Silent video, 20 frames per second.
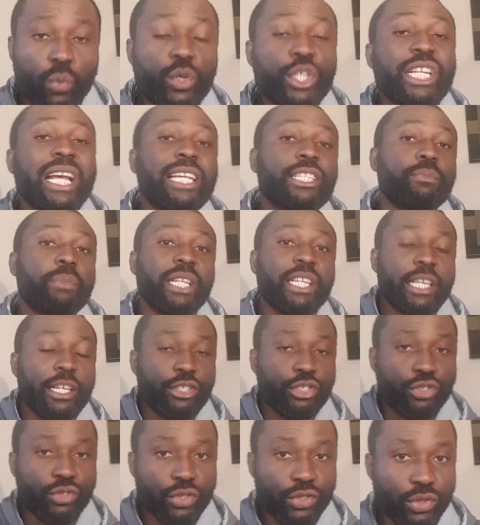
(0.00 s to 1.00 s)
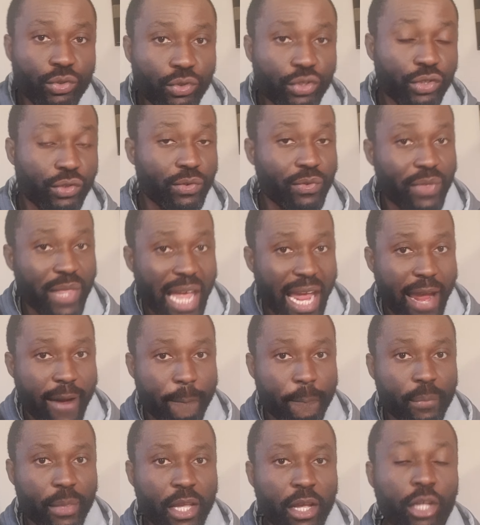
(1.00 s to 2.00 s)
which has been introduced to
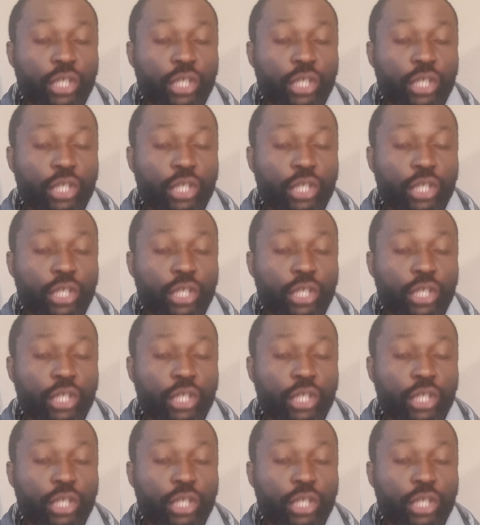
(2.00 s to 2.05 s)
them.